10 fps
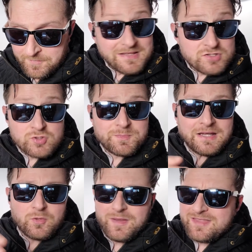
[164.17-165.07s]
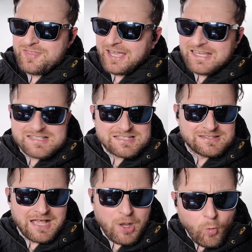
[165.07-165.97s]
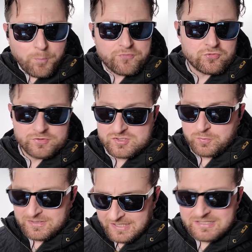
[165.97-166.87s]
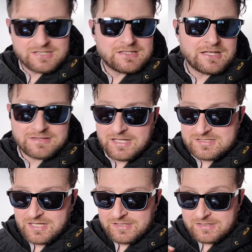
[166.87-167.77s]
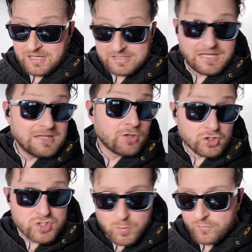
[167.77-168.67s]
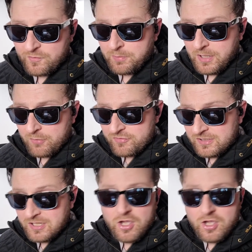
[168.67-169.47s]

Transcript: The mid-tones, by the way, nice and upfront. We like it like that. And again, not too overpowering.